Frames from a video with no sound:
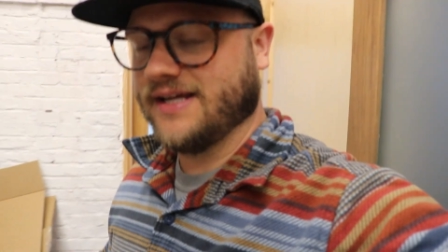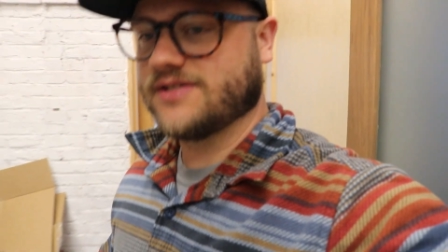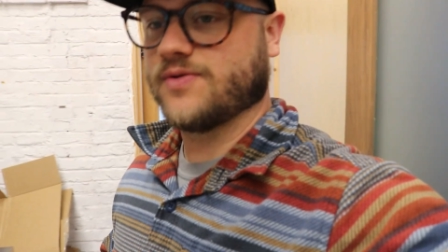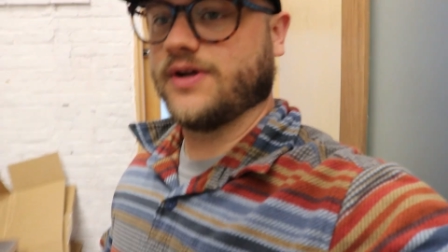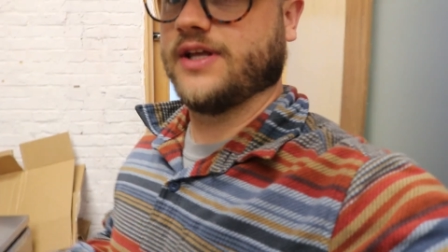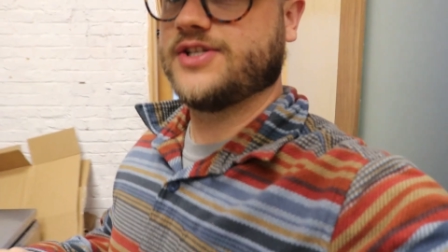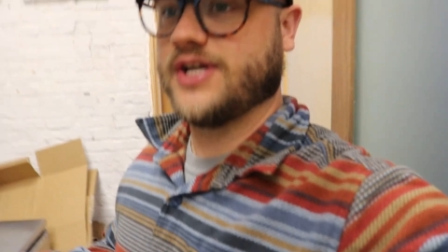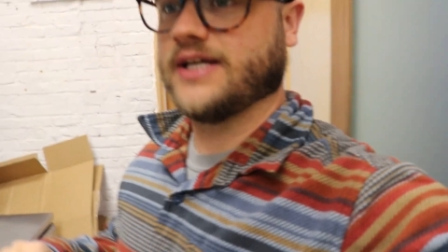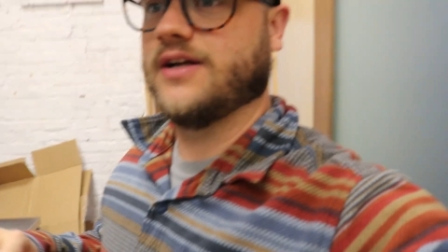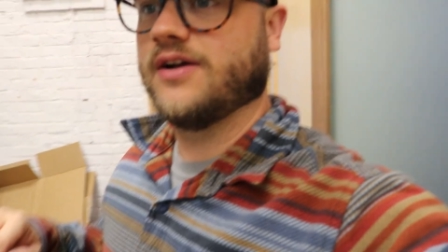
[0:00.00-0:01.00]
is really
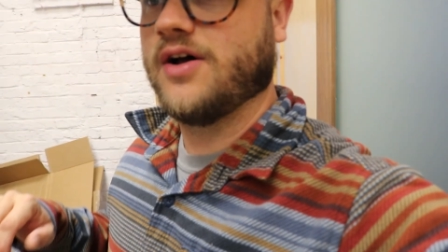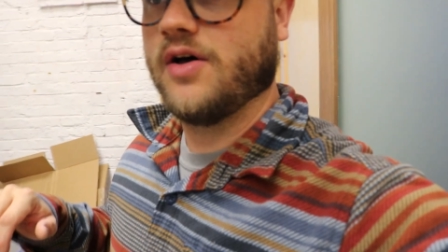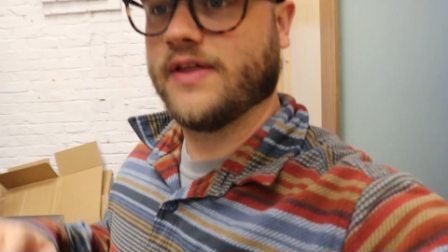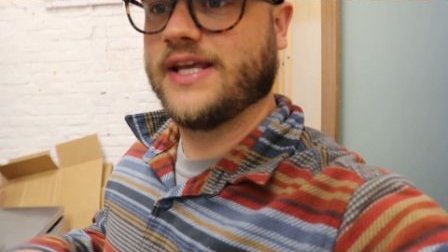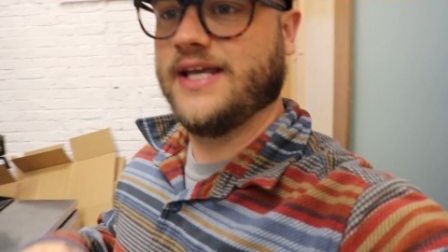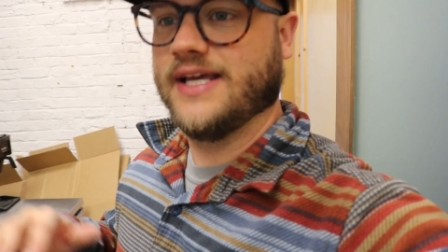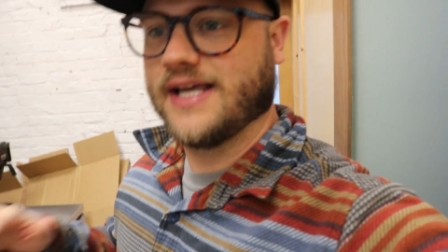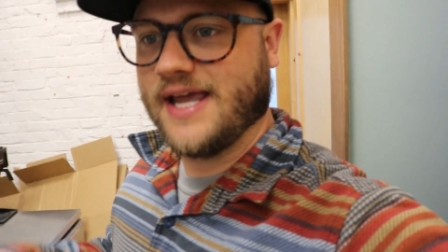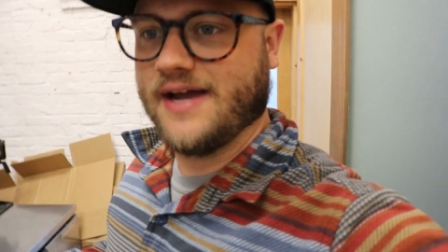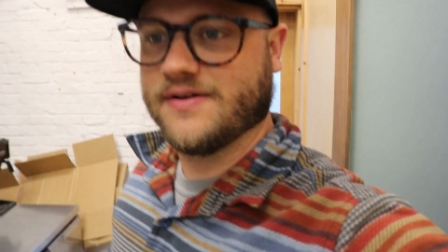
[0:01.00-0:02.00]
checking on all the key
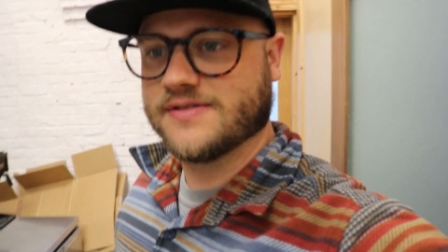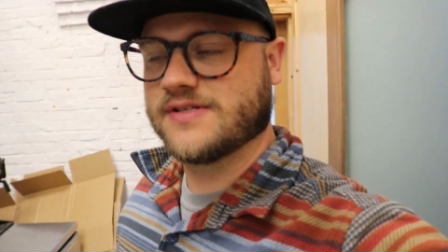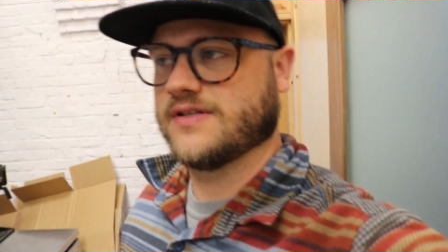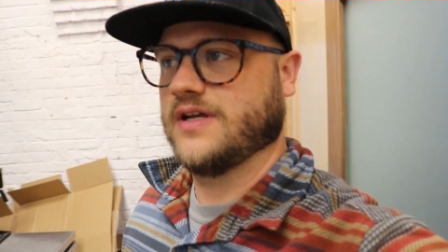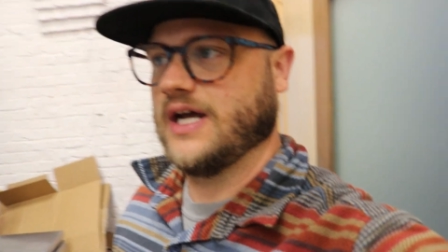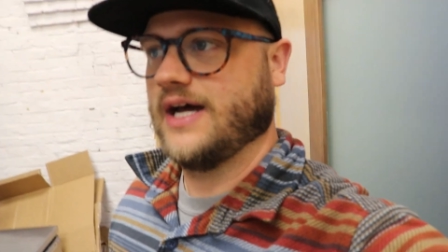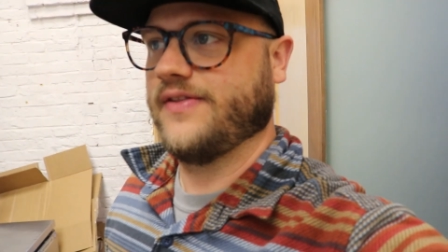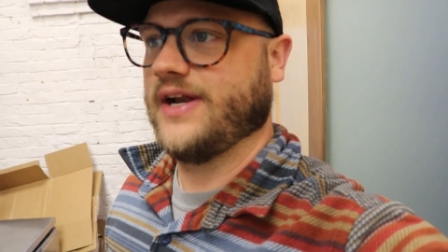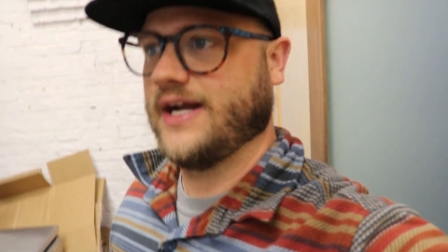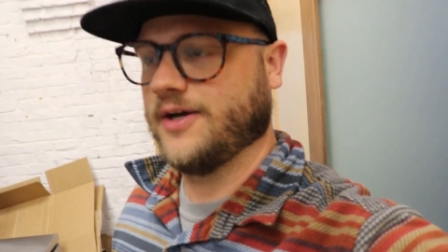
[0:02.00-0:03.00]
accounts uh,
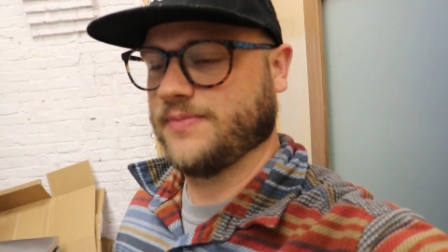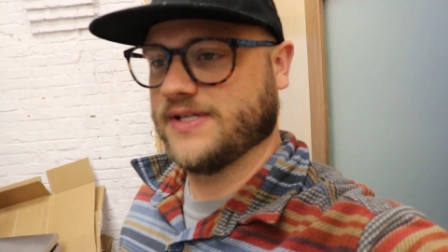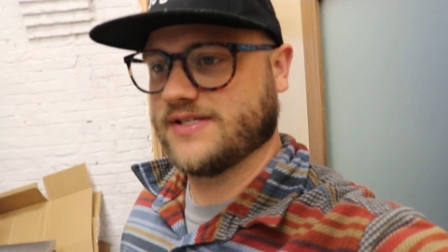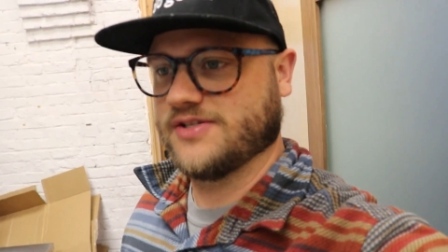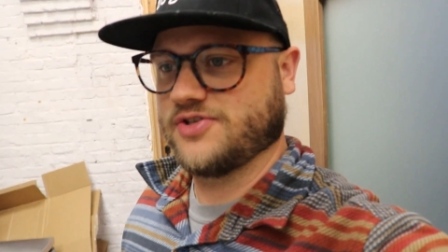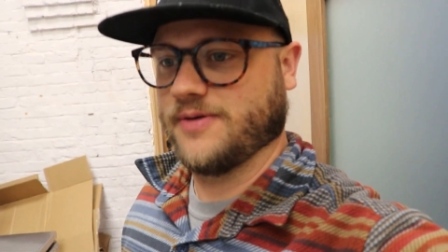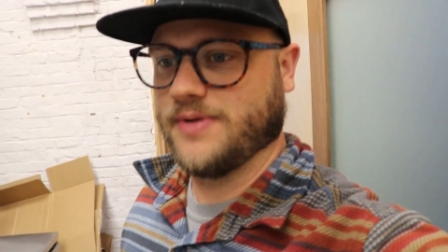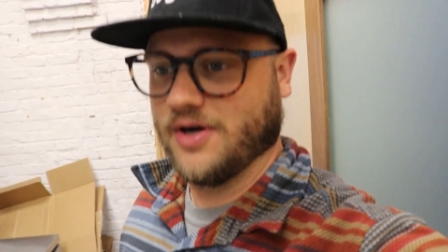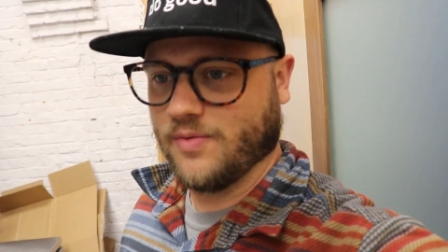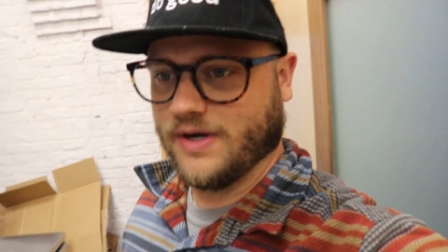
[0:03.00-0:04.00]
that I help this
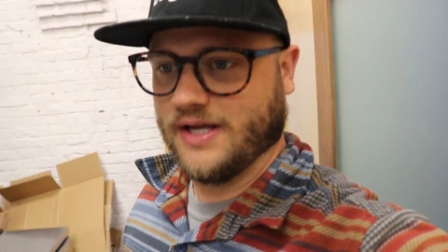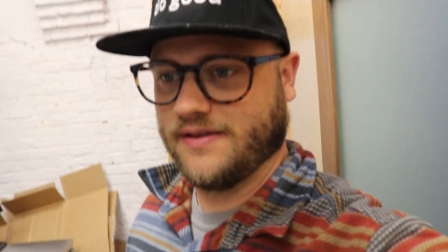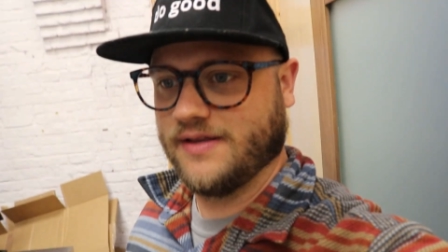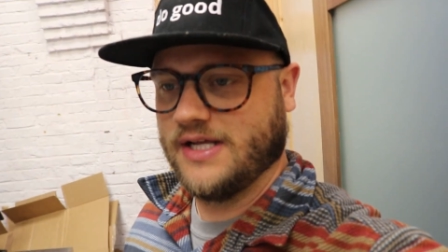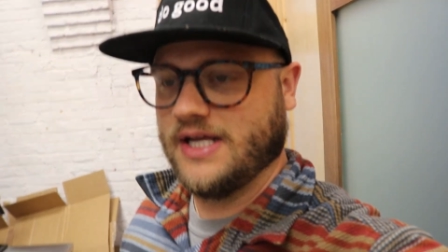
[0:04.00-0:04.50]
distributor with,